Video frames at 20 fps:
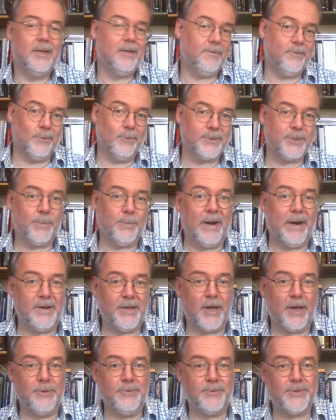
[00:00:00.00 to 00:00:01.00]
And of course, the red
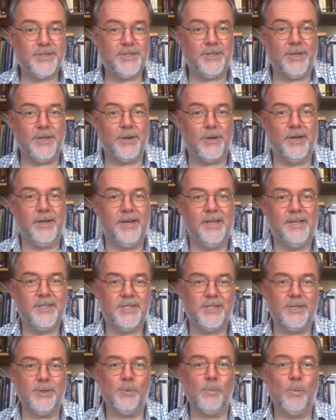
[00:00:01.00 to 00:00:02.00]
coat stuck and is
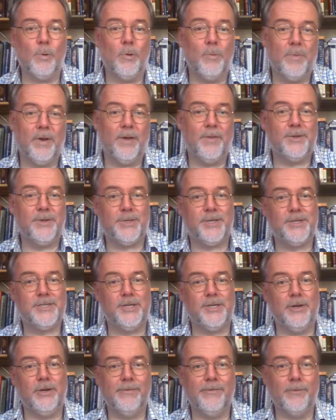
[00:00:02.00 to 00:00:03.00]
still worn by the dress
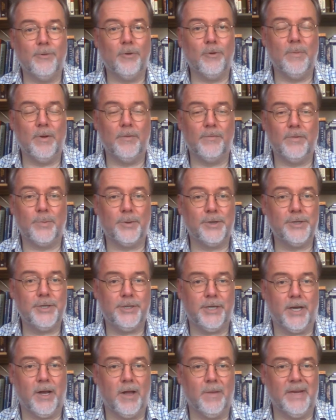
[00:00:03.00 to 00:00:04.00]
uniform of the
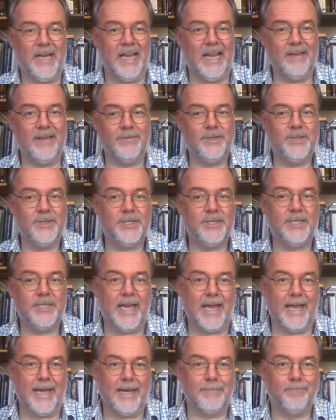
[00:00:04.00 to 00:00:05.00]
British Army even
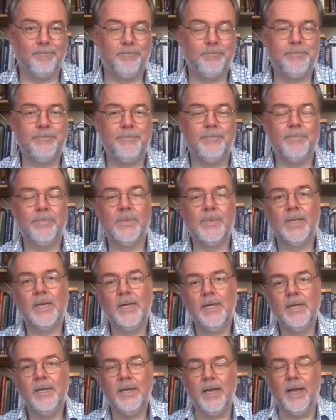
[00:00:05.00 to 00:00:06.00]
today.
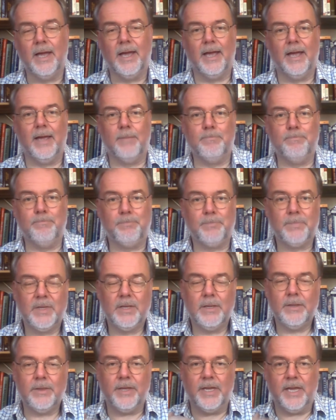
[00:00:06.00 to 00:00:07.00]
Um,
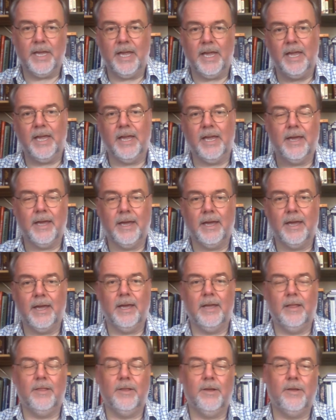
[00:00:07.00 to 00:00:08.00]
the
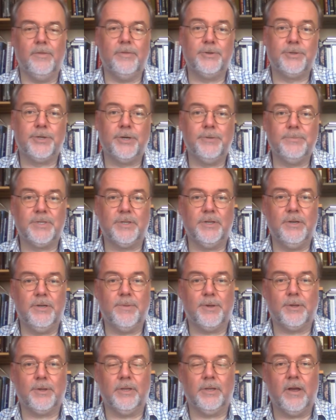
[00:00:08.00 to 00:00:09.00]
uh, the troops in the new
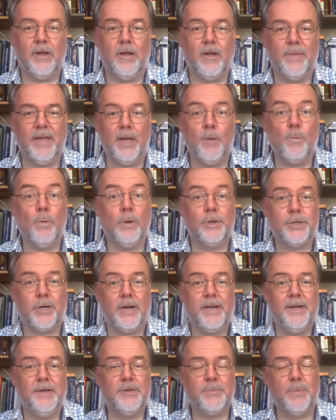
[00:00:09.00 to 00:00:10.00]
modelled army were
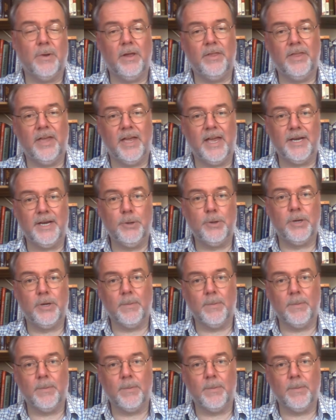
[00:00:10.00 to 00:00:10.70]
trained by their new